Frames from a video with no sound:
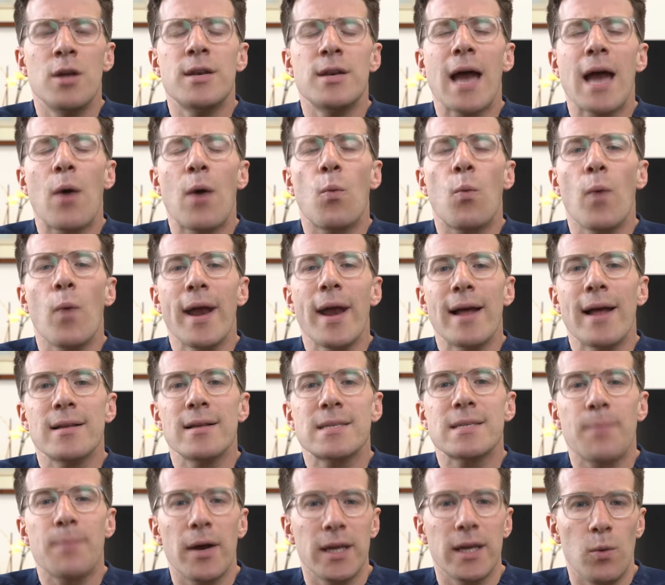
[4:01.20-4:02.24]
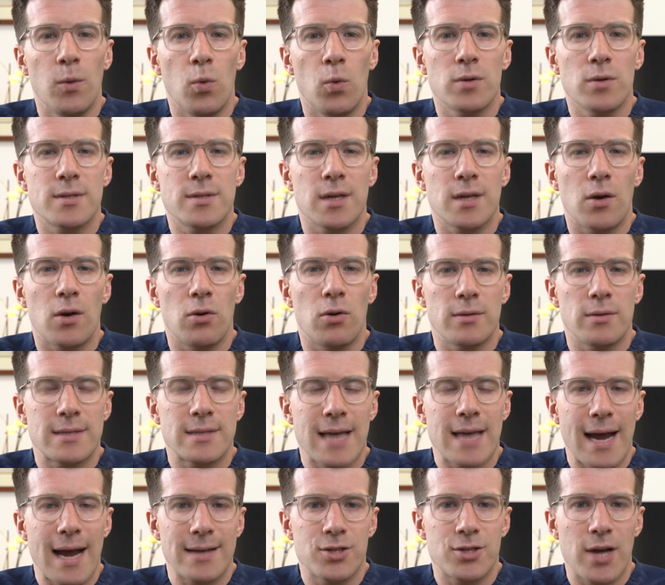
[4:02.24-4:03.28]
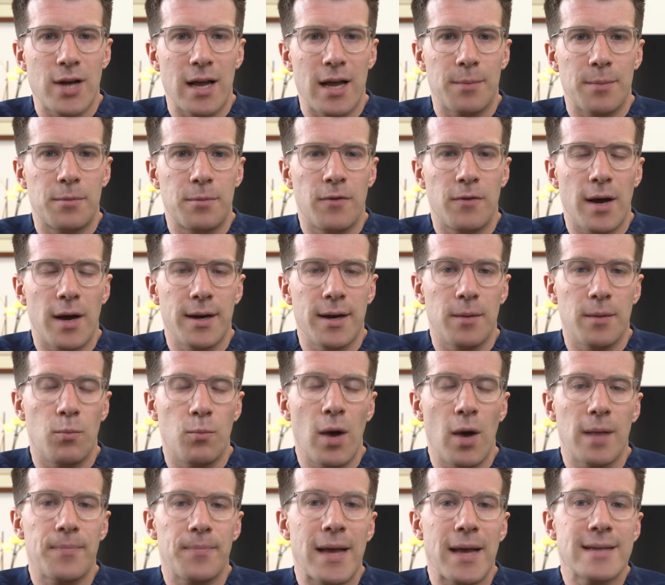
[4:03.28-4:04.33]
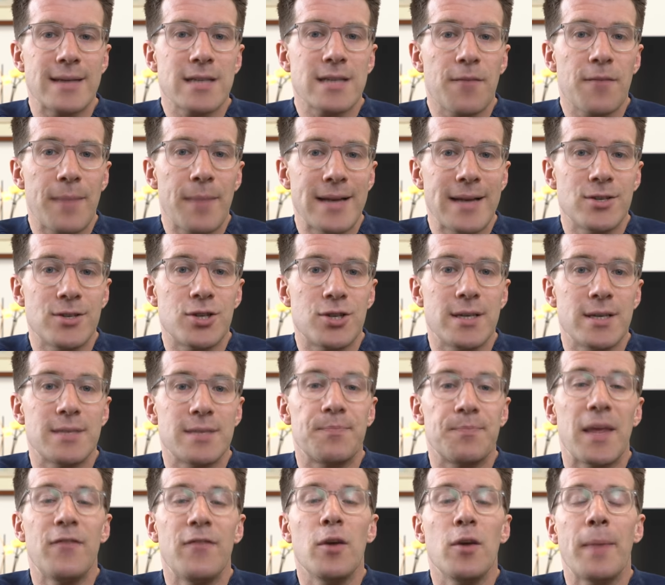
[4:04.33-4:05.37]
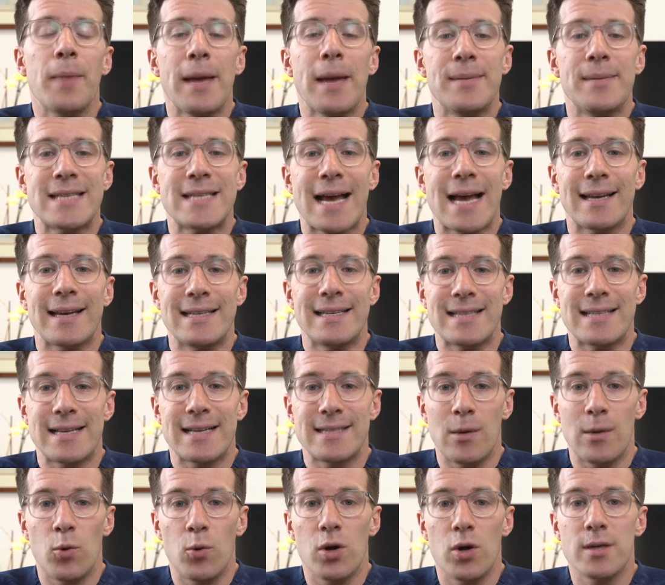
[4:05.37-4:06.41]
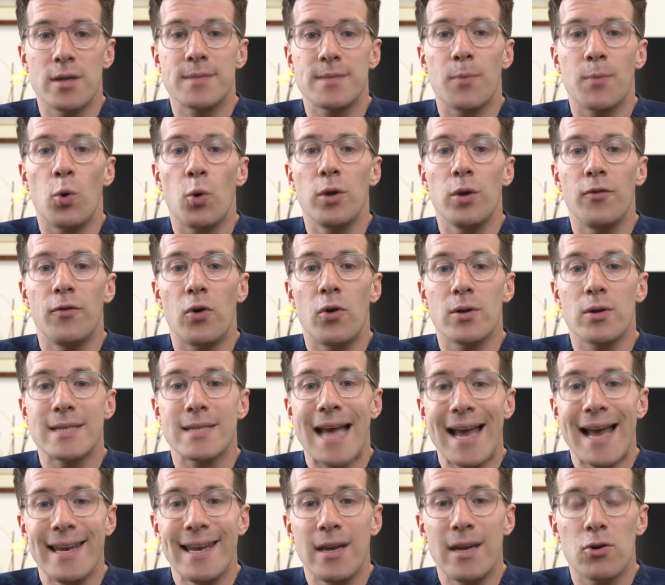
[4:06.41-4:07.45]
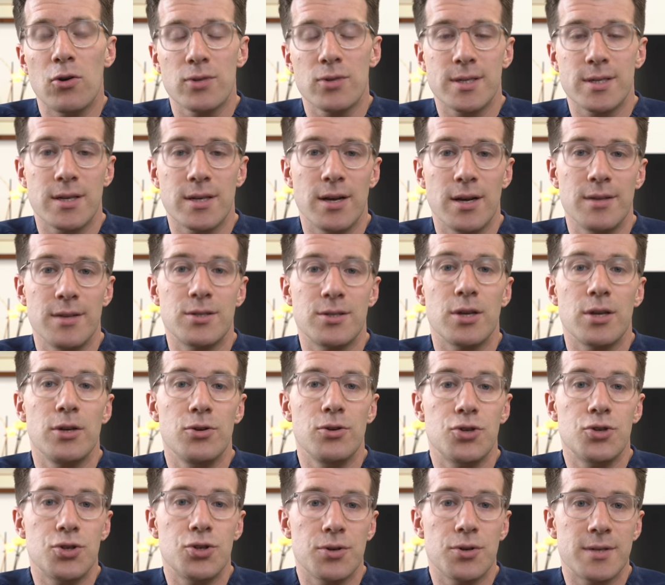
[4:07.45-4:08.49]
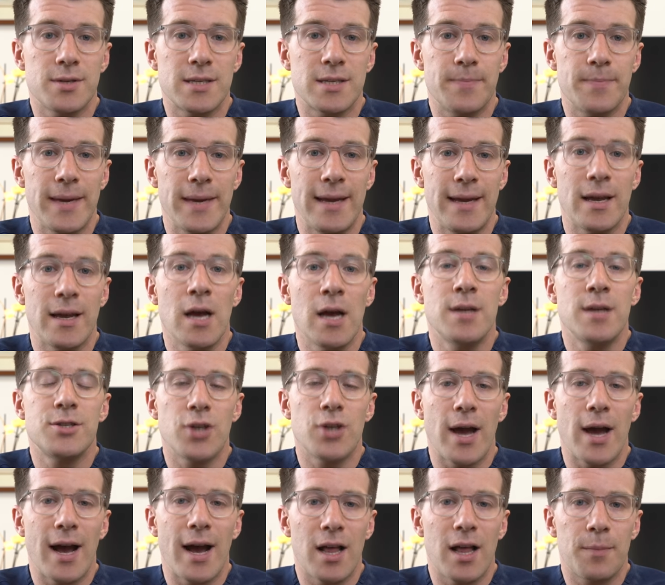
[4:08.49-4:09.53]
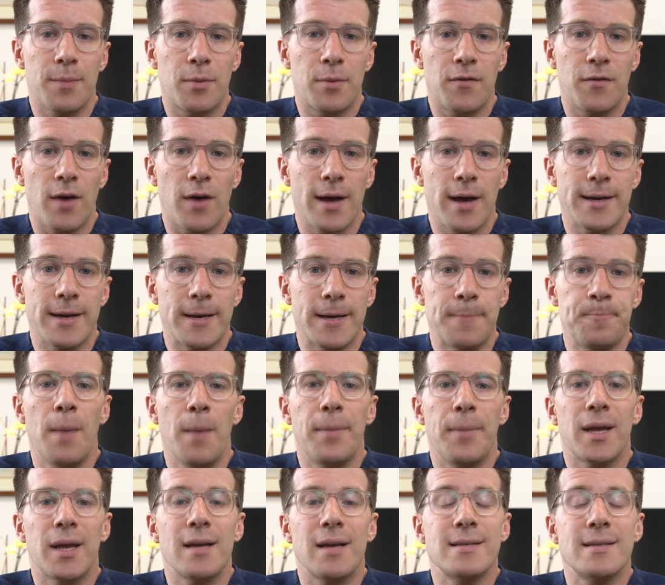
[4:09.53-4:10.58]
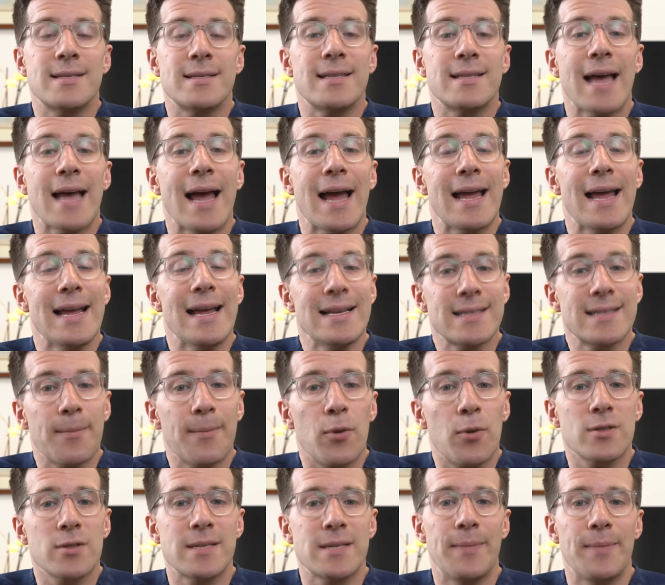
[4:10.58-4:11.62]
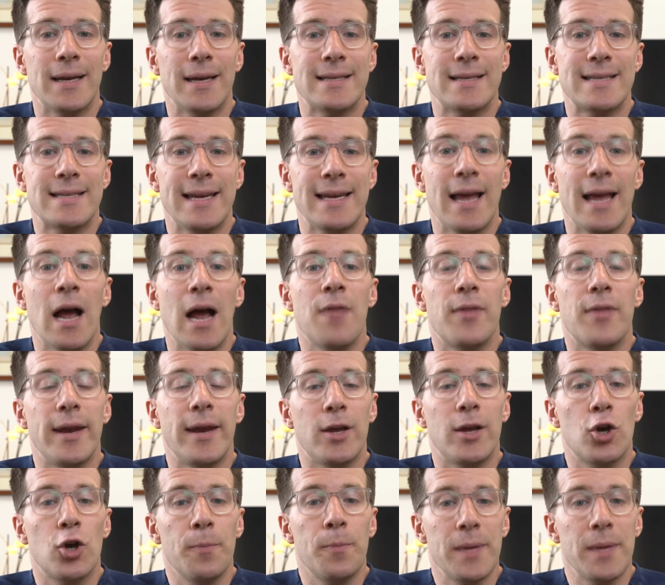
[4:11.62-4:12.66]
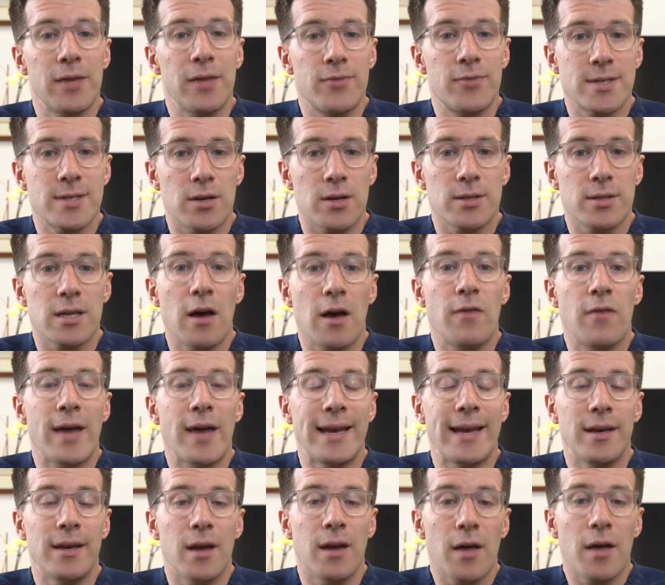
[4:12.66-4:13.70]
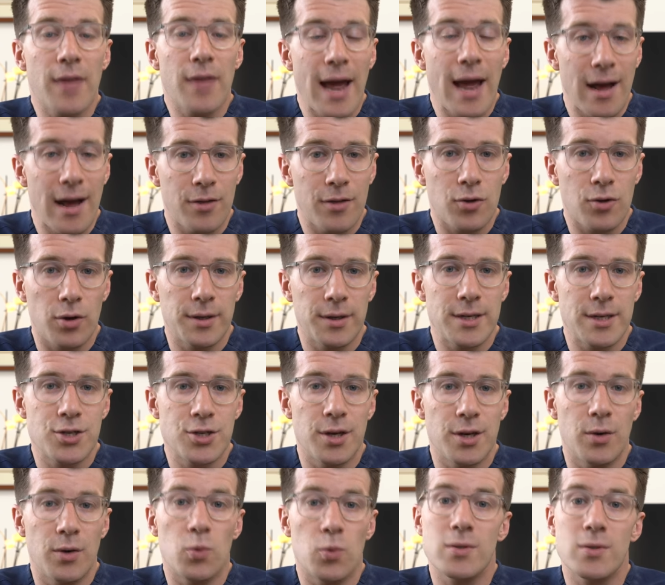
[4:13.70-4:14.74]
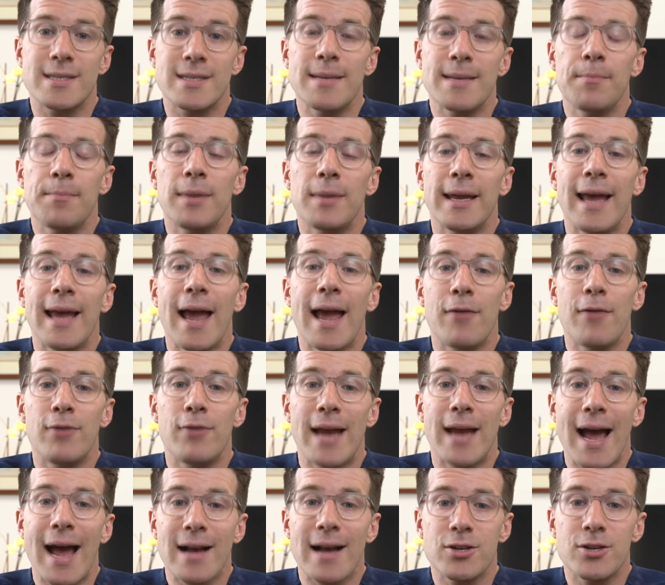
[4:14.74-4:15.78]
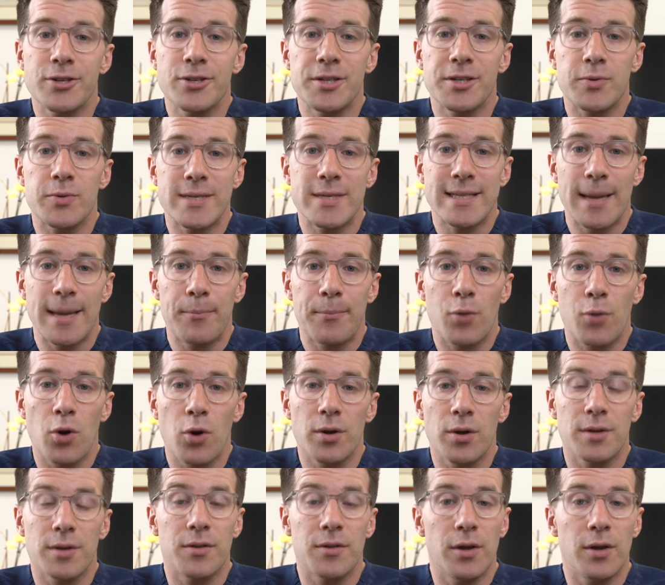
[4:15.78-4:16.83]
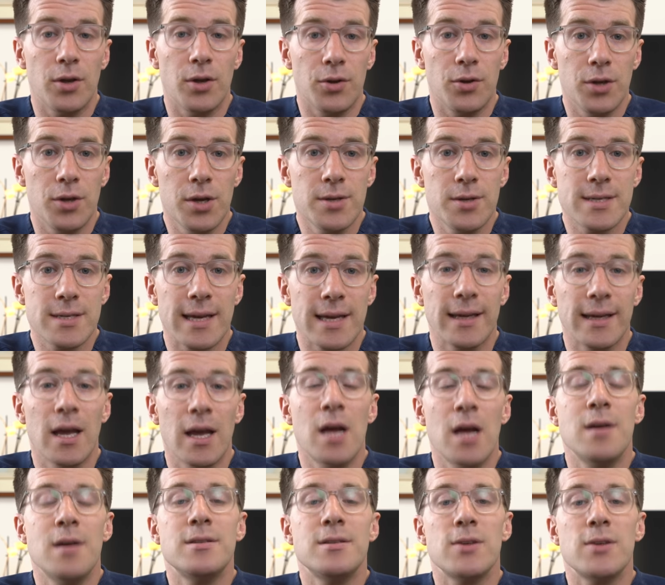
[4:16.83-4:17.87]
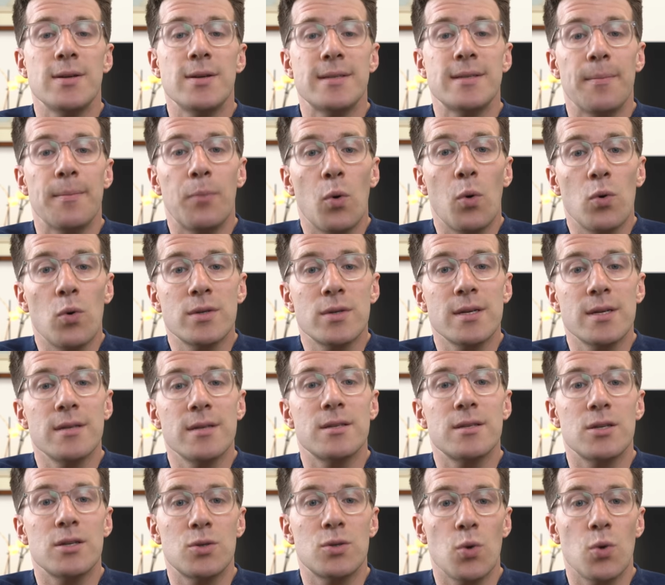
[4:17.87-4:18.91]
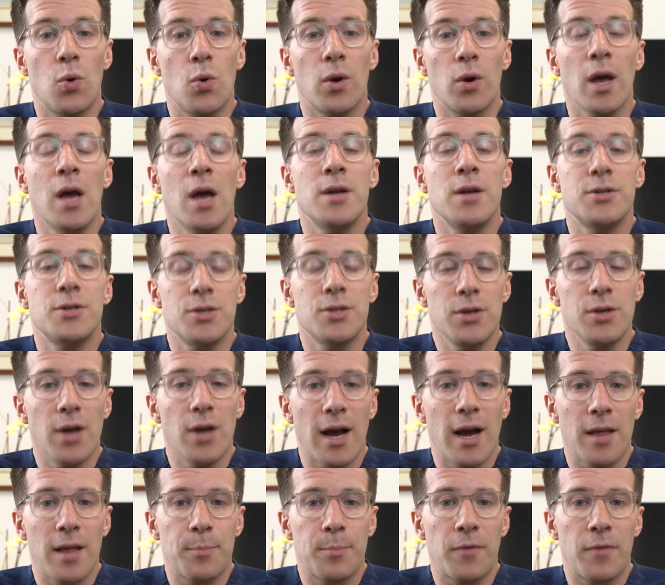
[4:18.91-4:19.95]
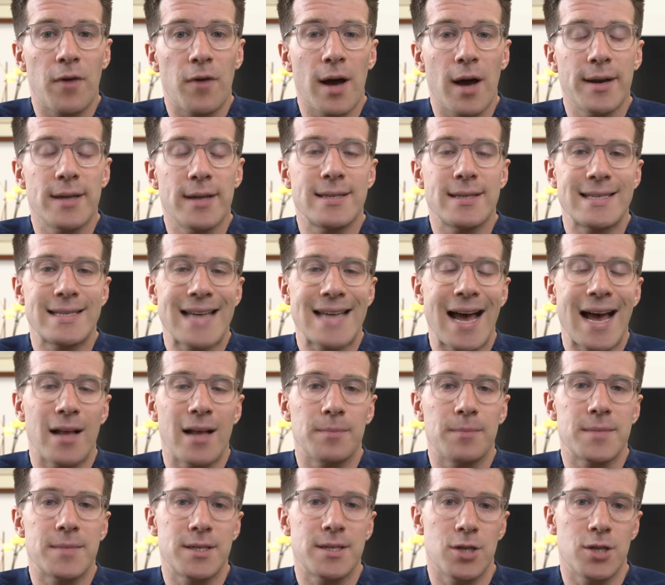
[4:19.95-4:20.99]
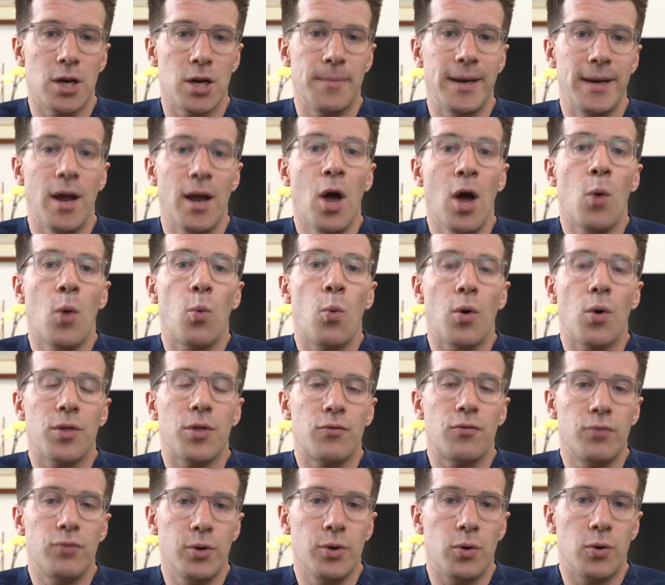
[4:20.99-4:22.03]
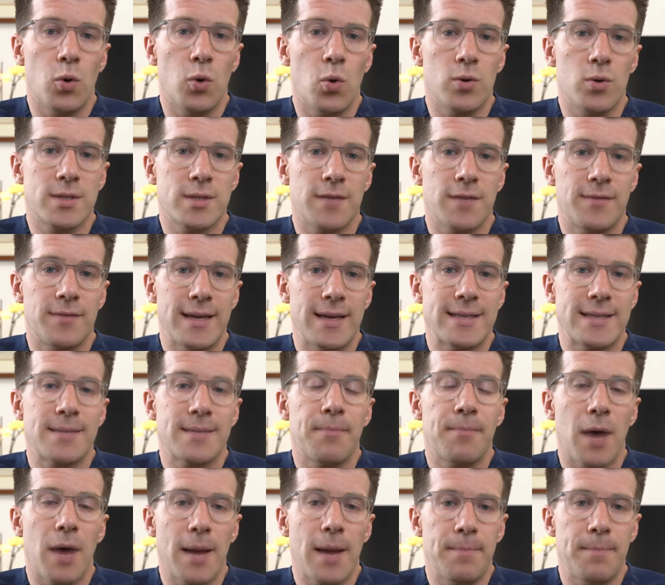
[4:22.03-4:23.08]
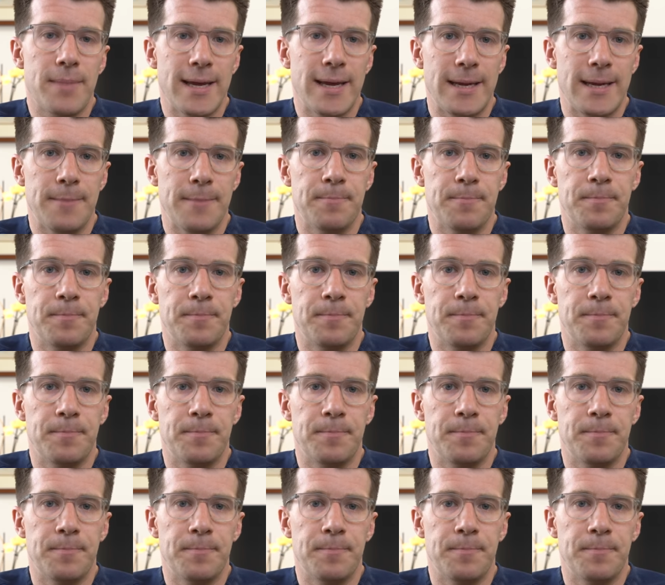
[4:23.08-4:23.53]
Now, when else might you want to contact your health provider? Well, as I've mentioned, if your baby's acne is getting worse or you've got any concerns, you should speak to your health provider, because there is a possibility that it could be the result of another health condition or simply a reaction to a skin product that you're using. So it's important to talk to your health provider to help determine what the root cause of this might be.